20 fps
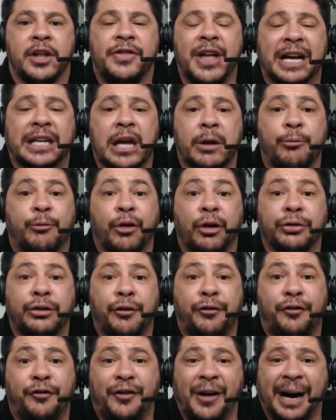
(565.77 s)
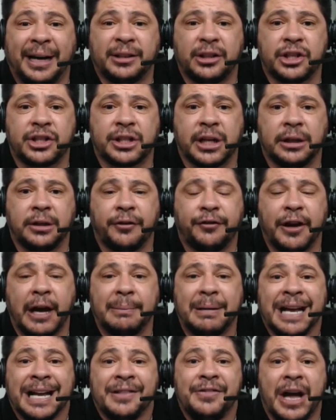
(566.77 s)
that came from the father's side of
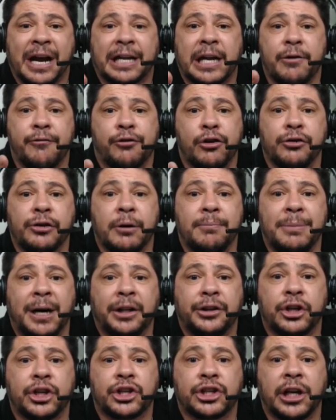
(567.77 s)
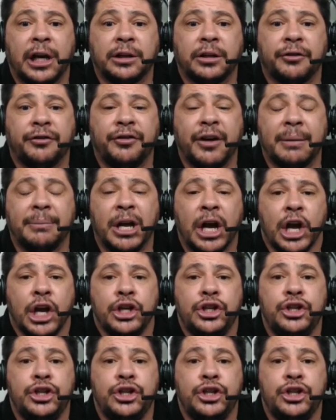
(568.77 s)
family, that came from the mother's side of family,